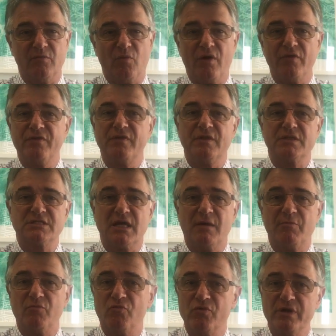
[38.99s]
And one thing that's
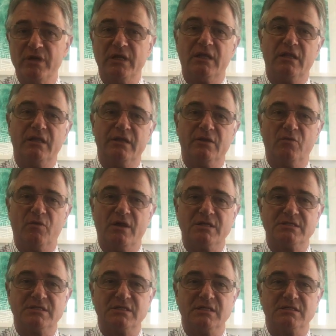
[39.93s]
come really clear to
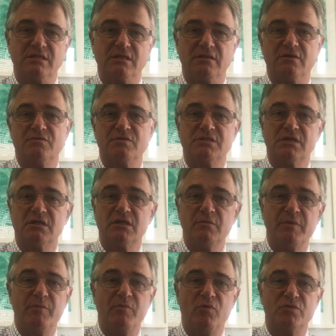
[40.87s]
us is that there is a little
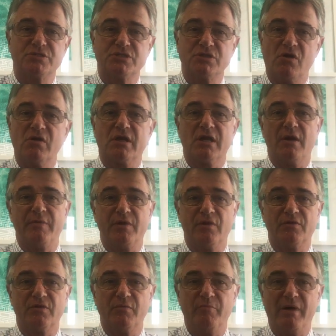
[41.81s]
bit more stock coming
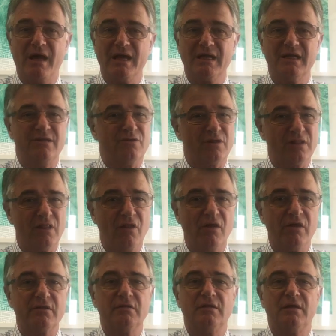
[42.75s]
onto the market, not a
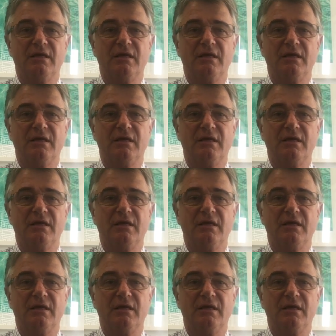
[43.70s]
lot.